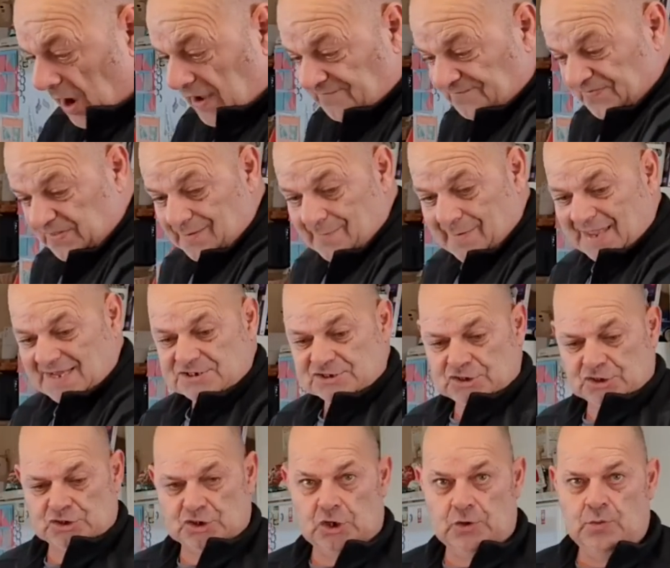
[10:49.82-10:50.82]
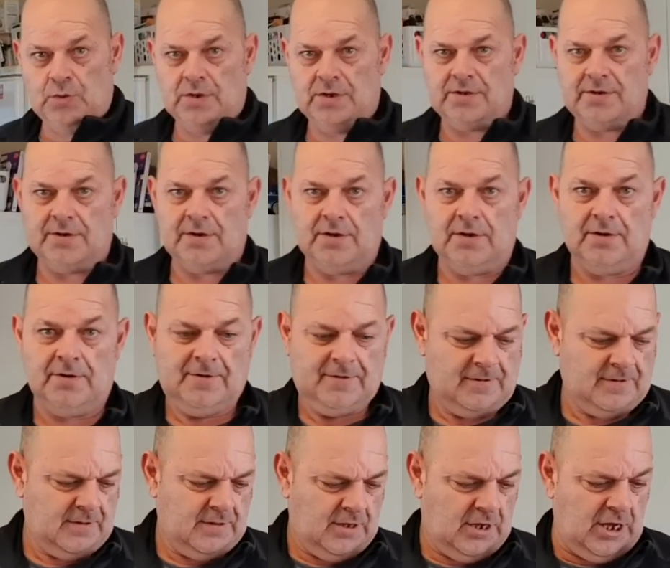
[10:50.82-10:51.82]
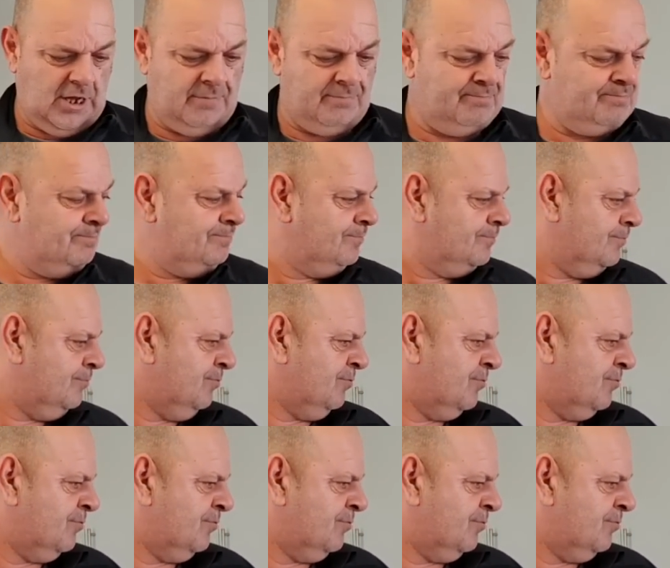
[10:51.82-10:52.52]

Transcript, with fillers: wait for them eggs to do. I'm